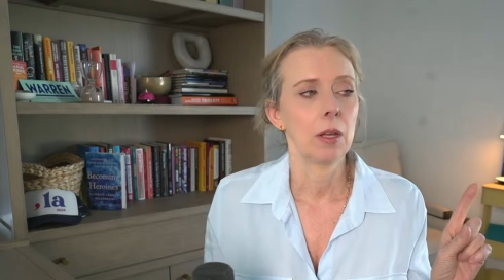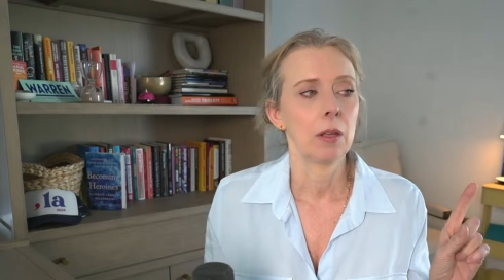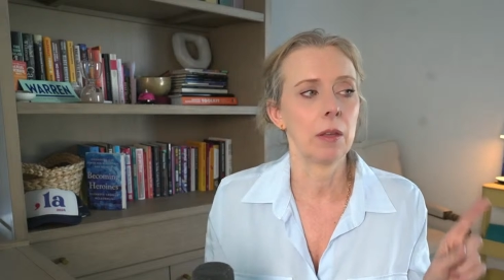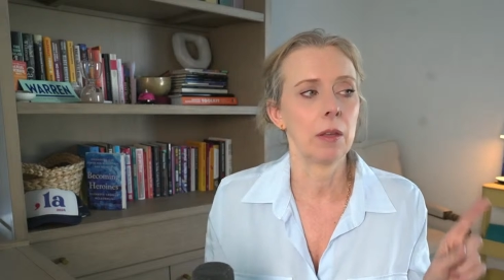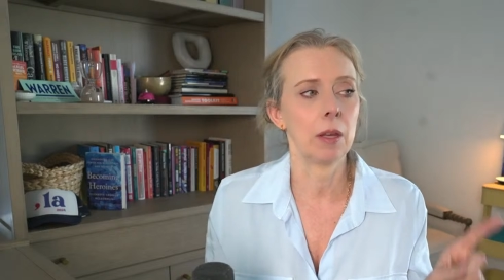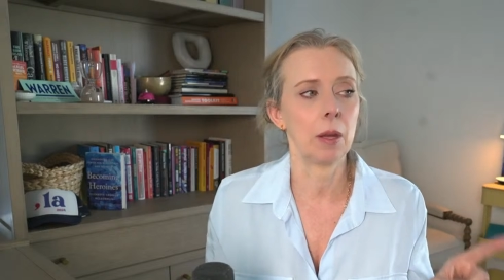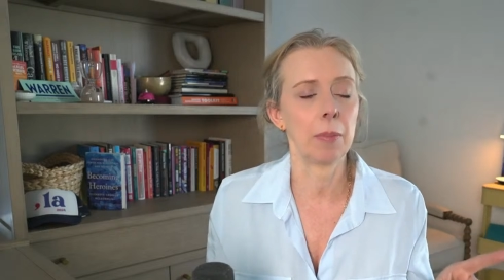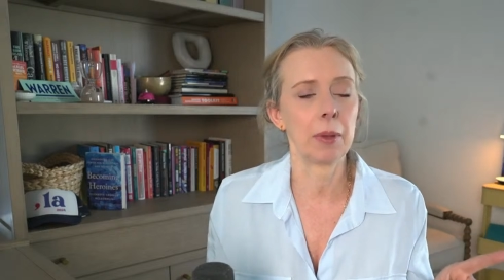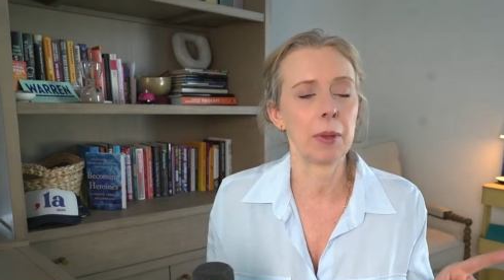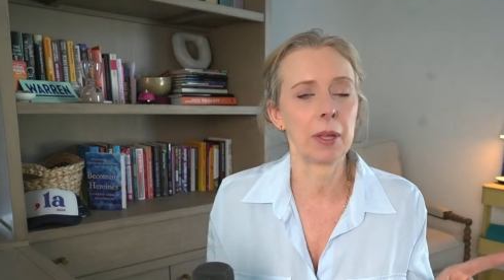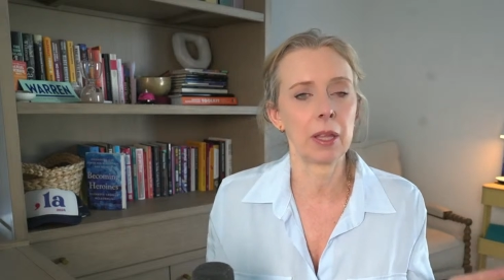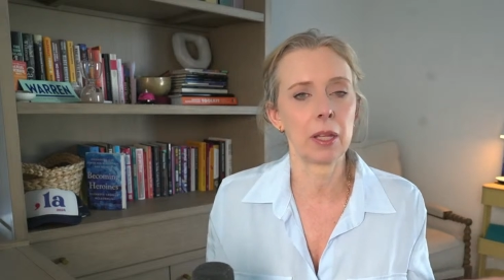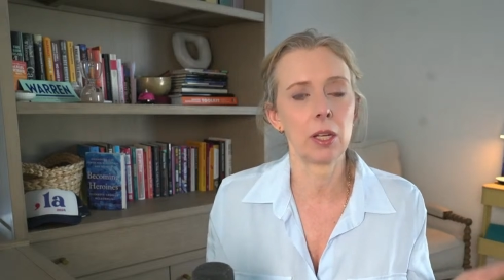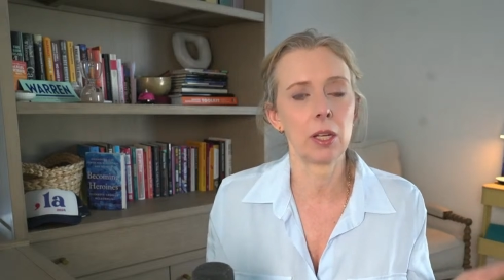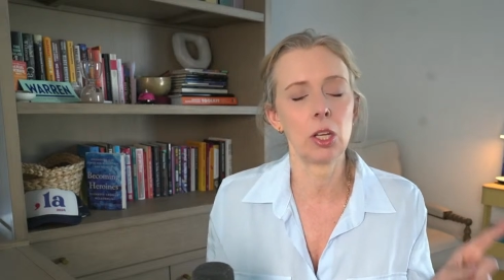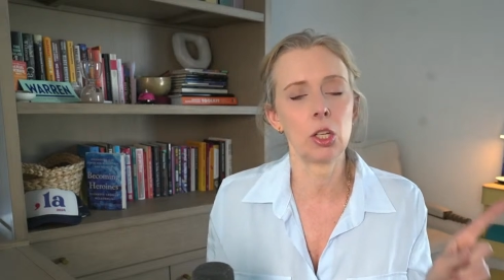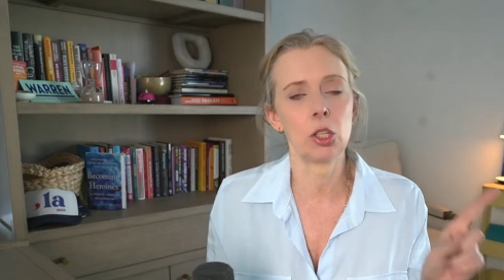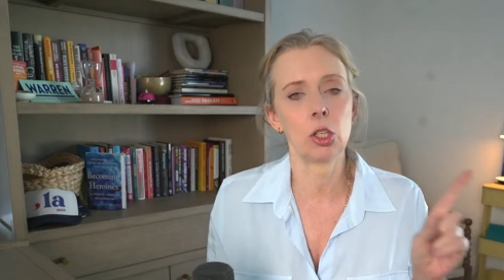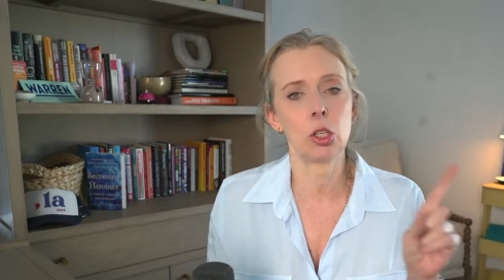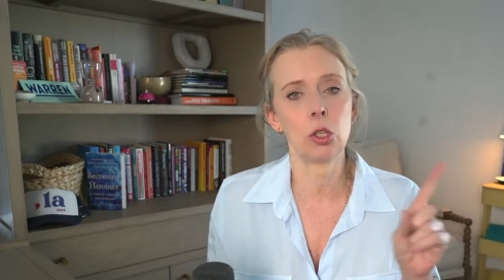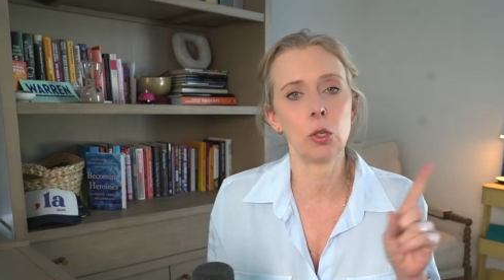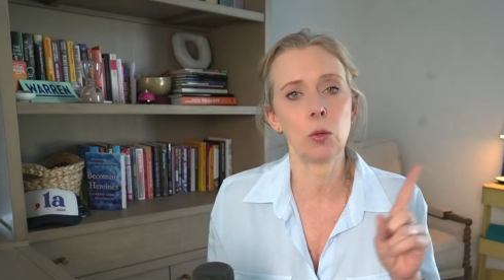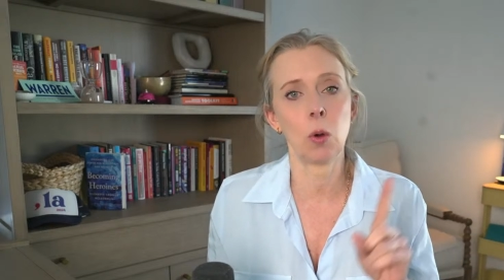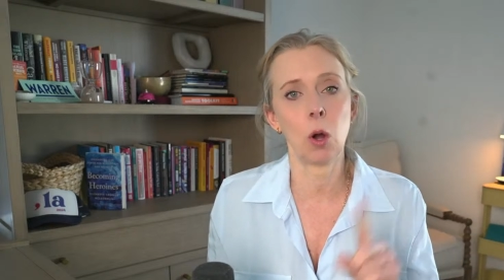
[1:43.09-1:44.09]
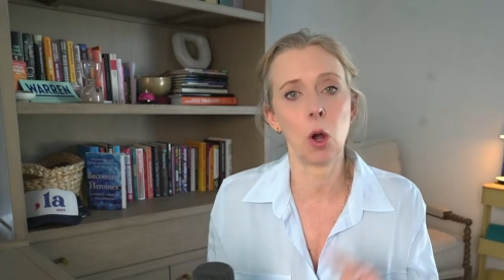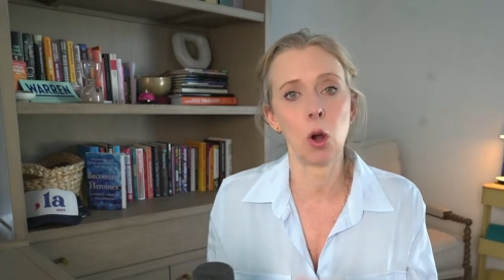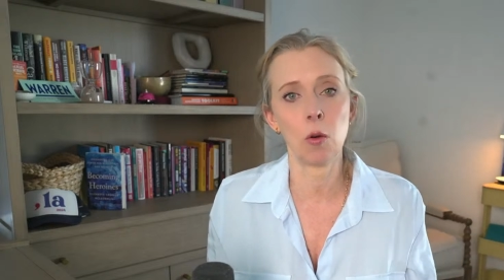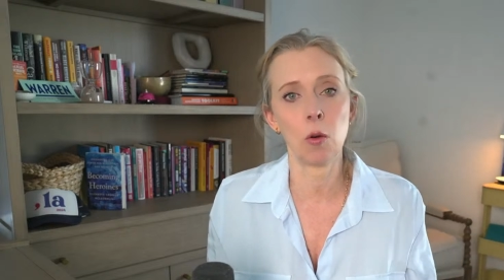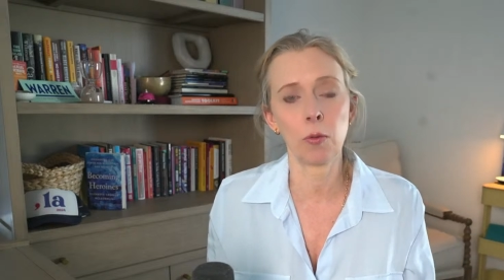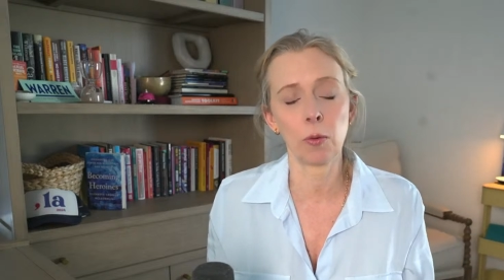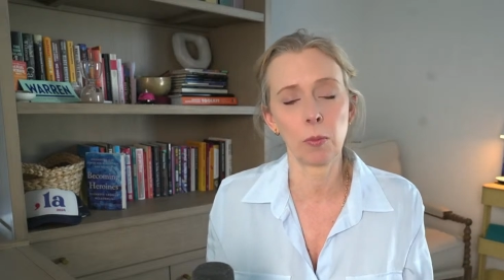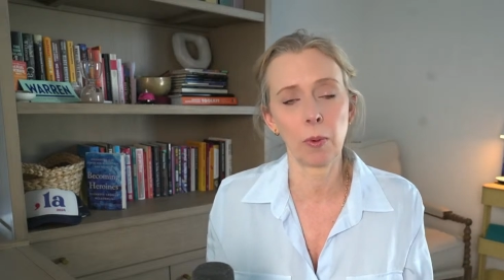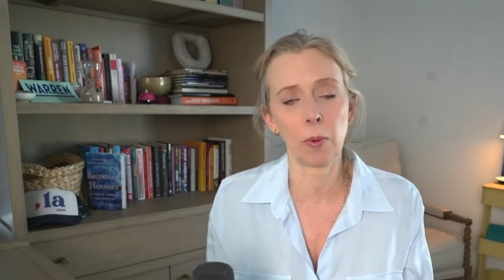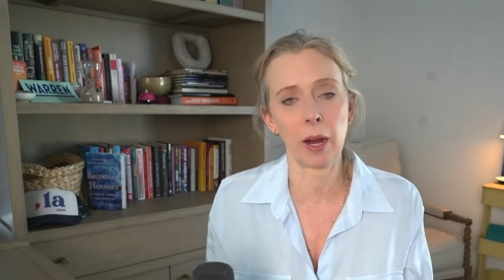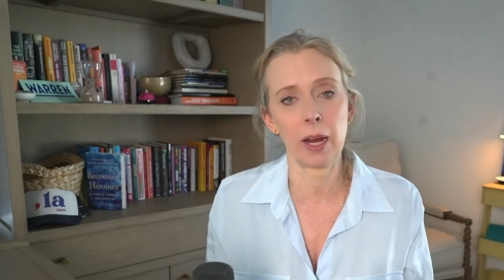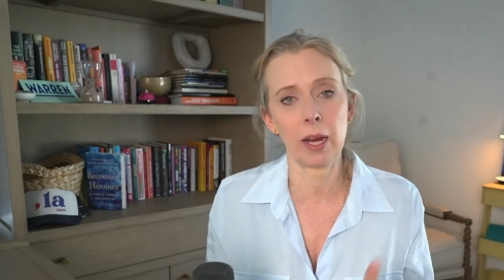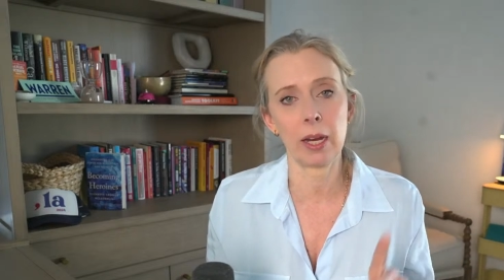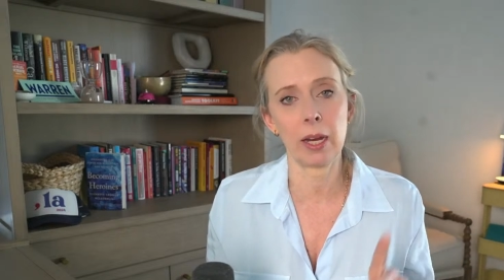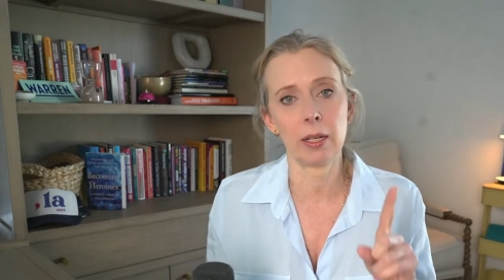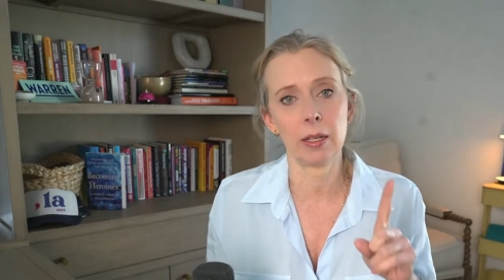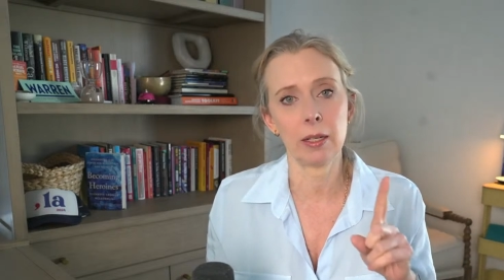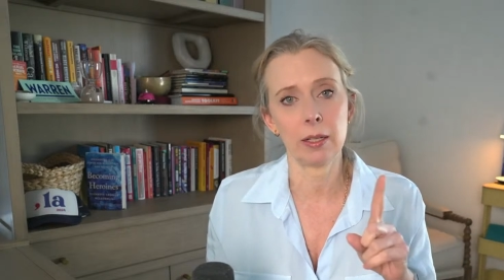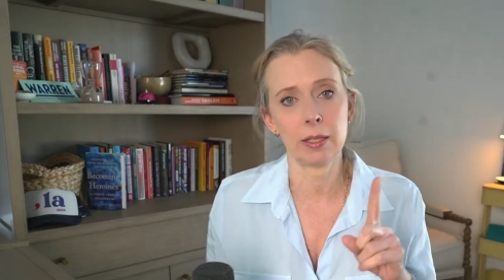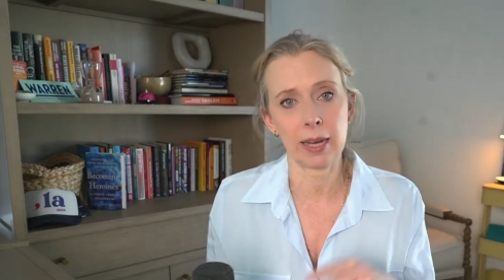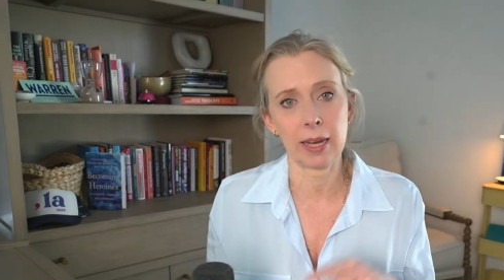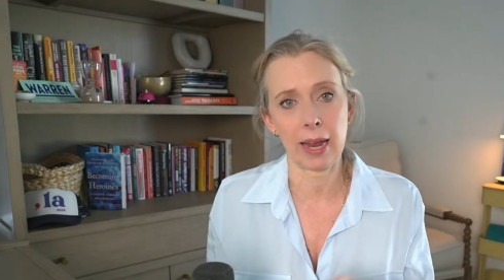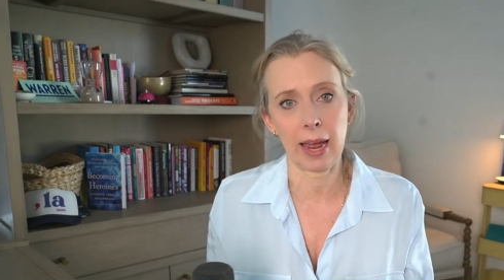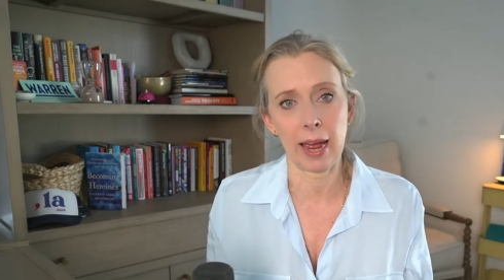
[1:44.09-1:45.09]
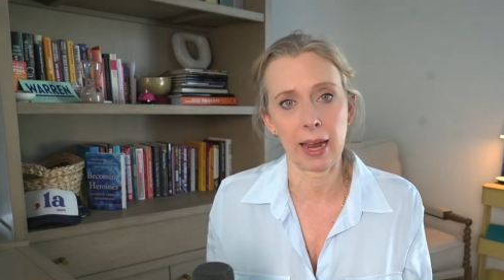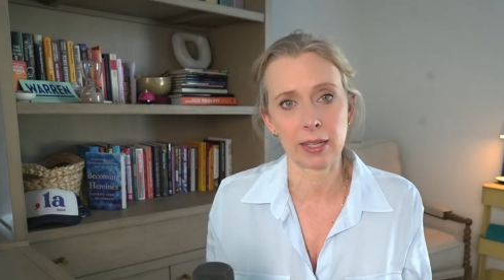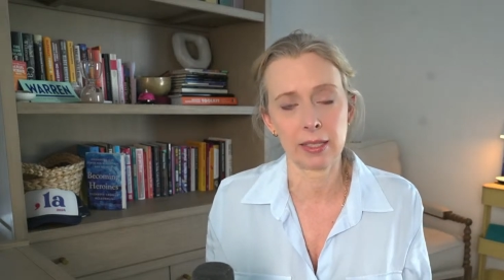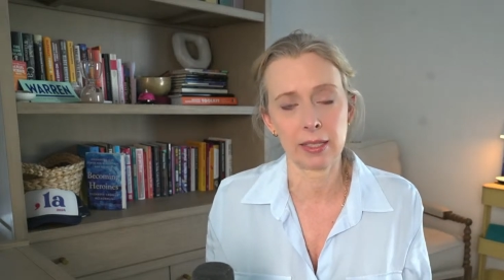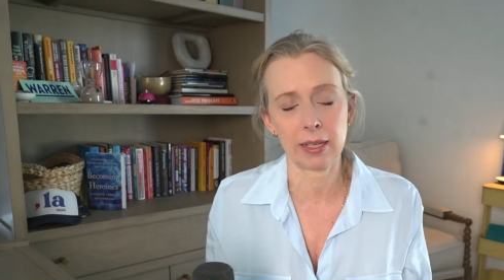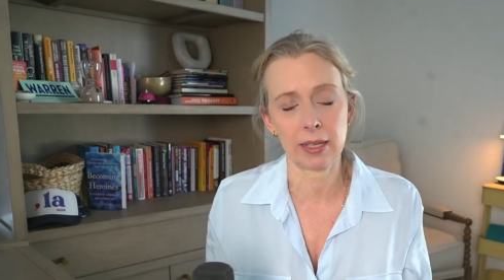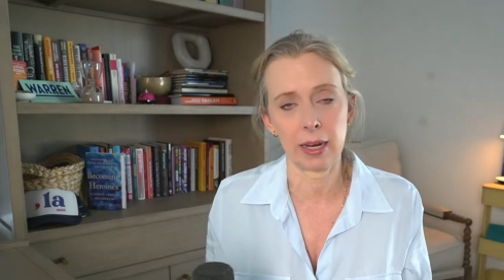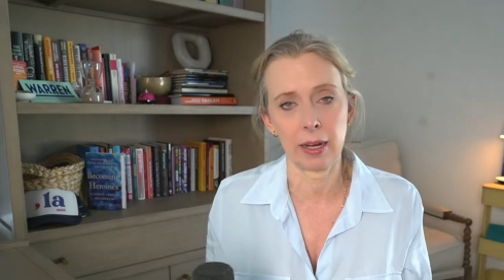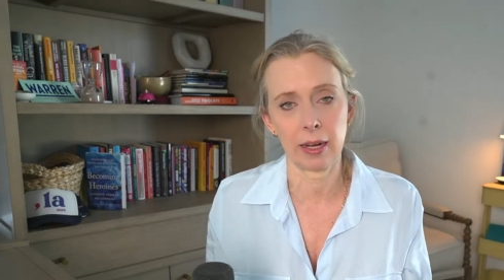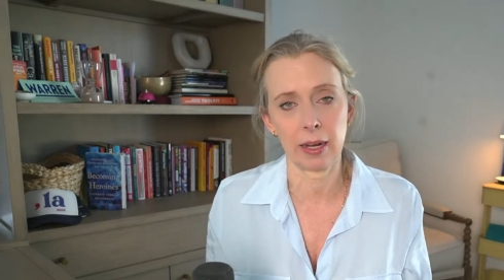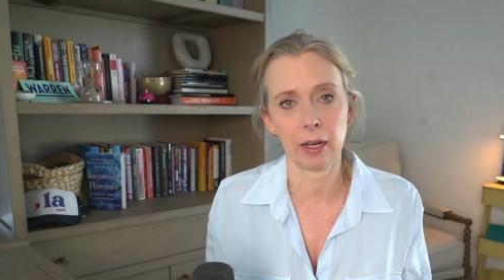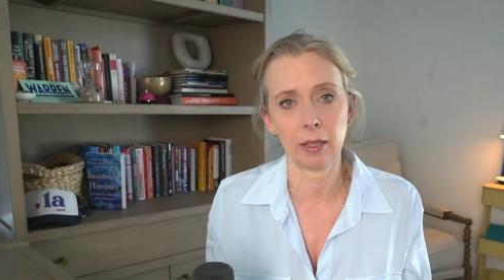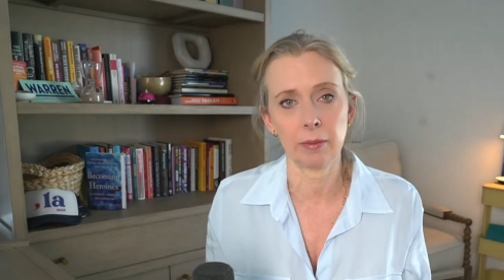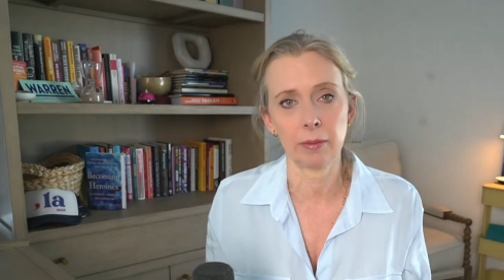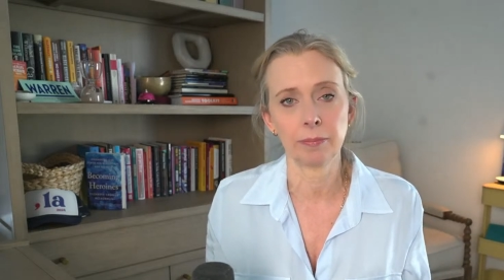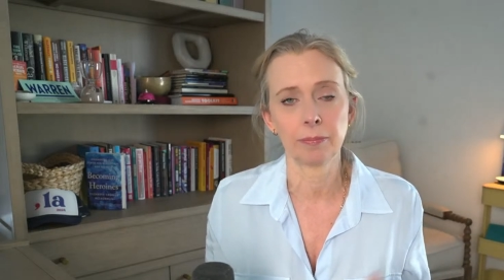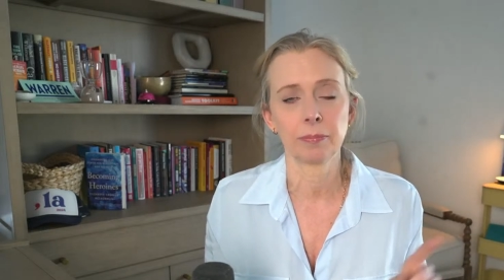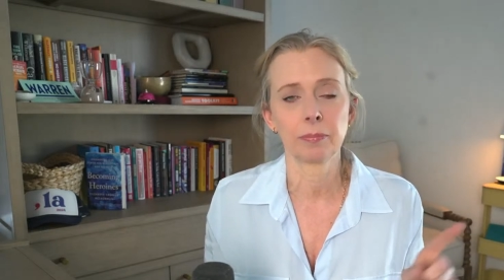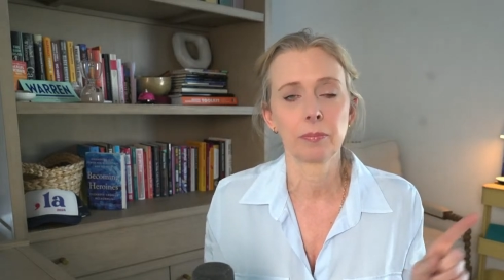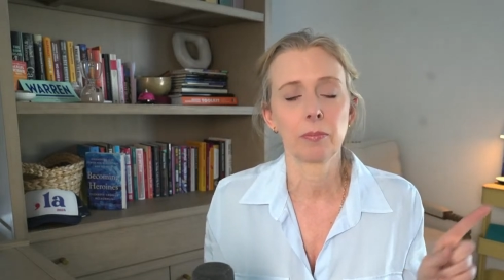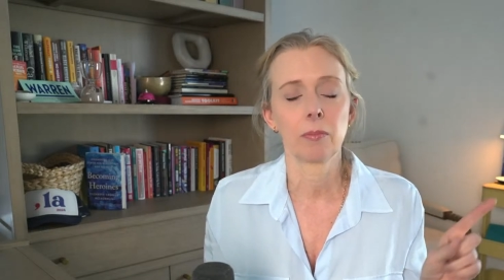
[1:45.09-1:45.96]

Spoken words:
the ability to overwrite tax data,